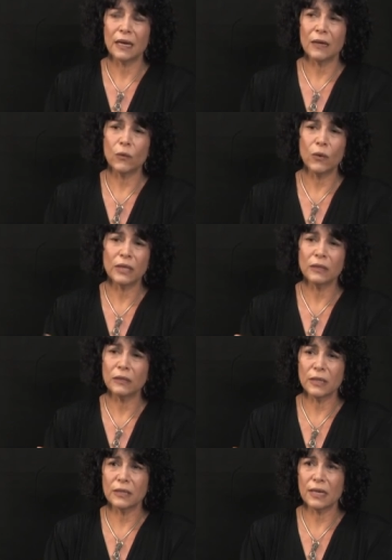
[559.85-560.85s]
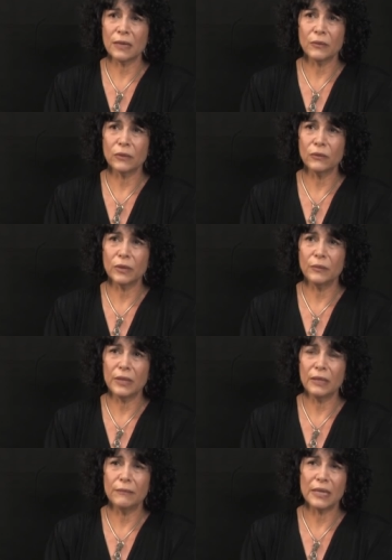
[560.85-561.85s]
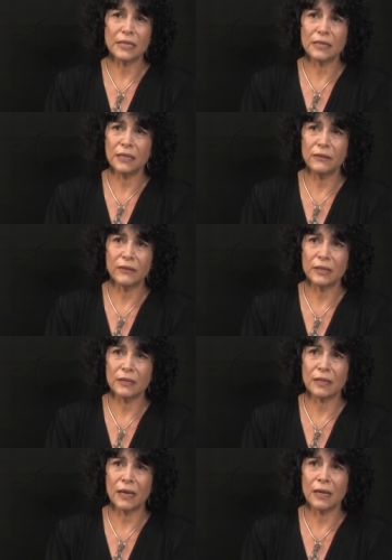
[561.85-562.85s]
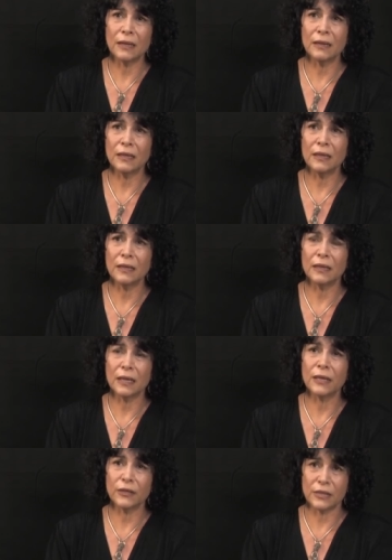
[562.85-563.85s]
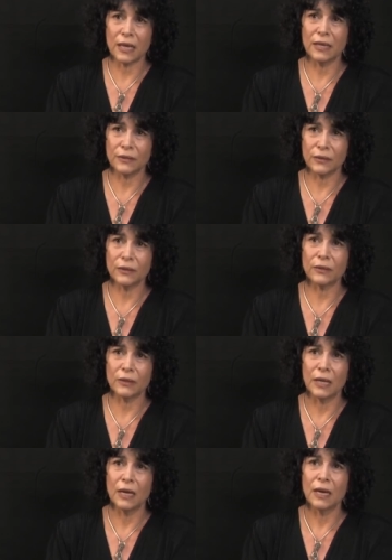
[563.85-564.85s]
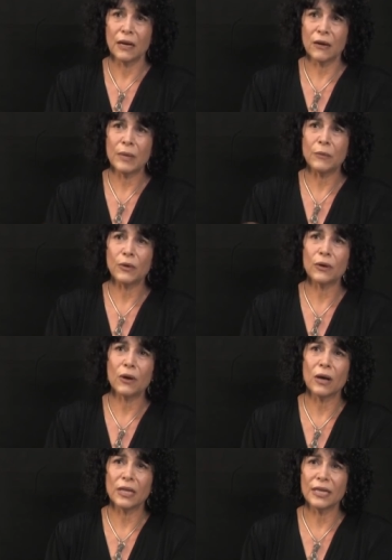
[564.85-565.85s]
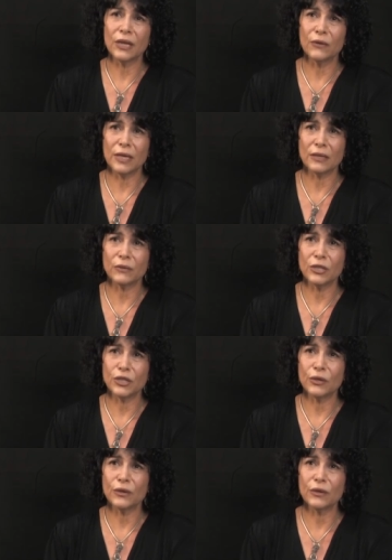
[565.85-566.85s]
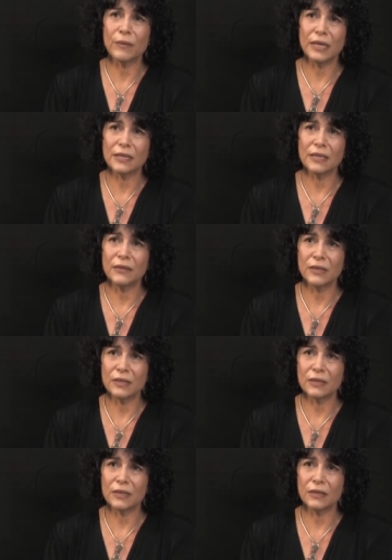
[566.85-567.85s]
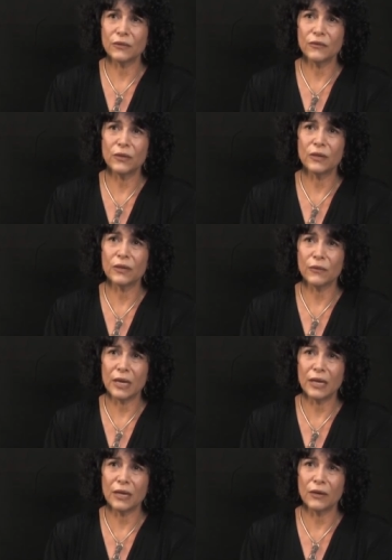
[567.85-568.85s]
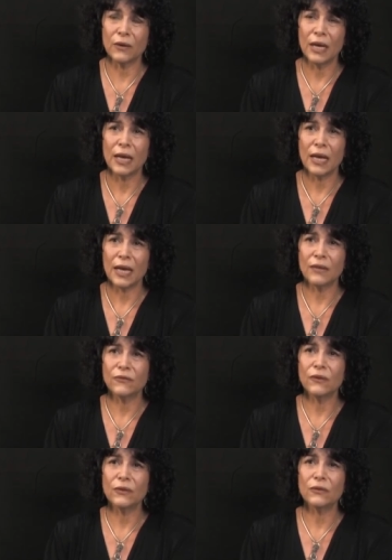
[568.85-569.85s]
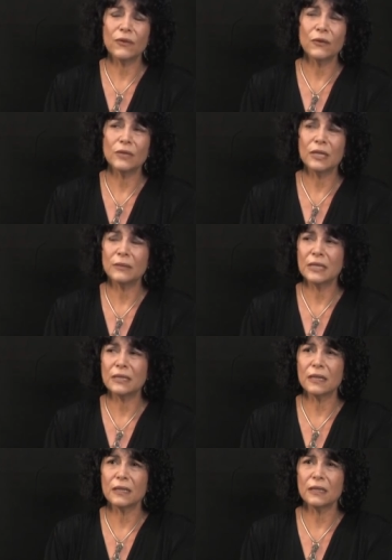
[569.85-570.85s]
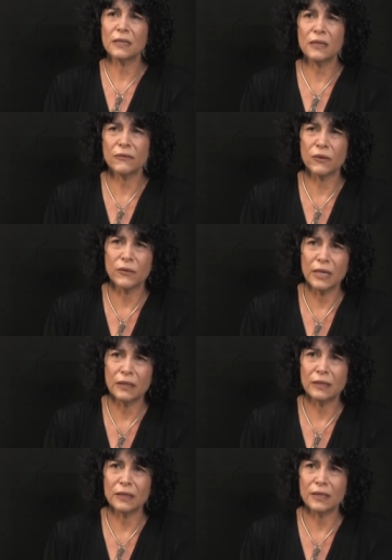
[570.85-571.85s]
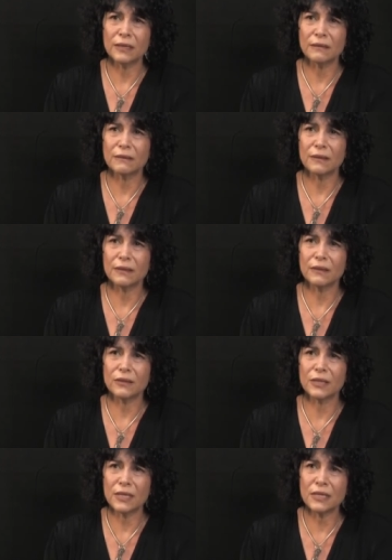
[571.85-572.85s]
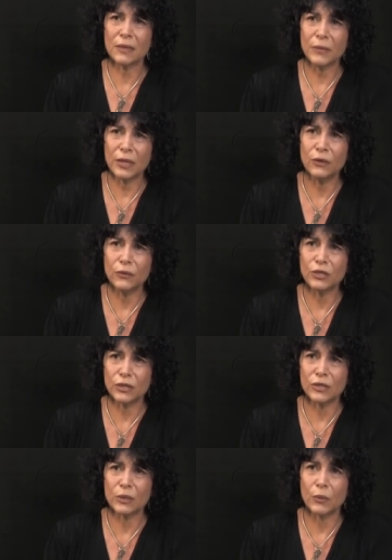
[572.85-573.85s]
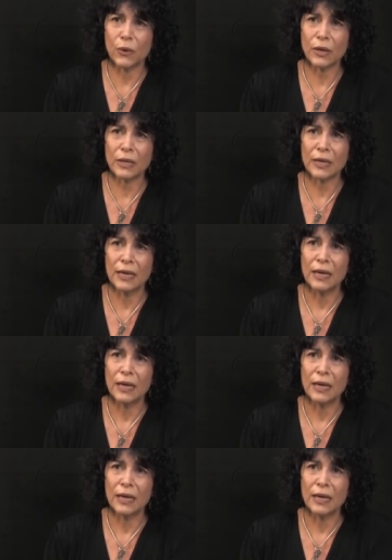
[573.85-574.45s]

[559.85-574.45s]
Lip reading: One good example would be Mike Stevens and the Arts Can Circle. I remember her calling Grit when she heard Mike Stevens interviewed on the radio, and phoned him and said, "Is he for real? Is this somebody who we should support?"